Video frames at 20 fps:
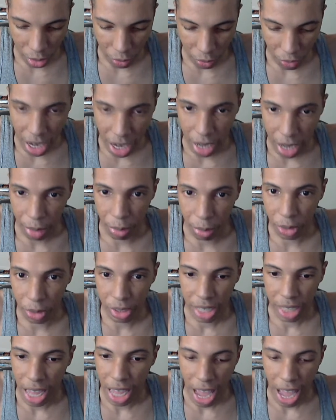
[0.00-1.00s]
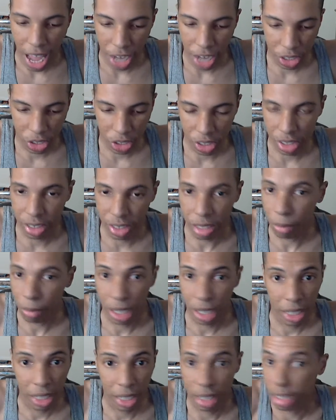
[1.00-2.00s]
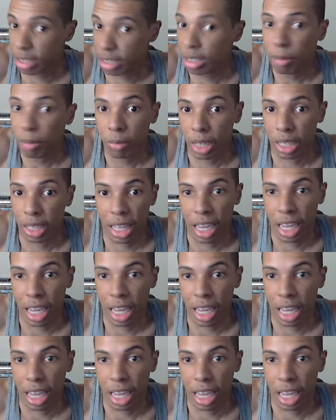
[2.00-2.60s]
fire burns to ash, and something like that.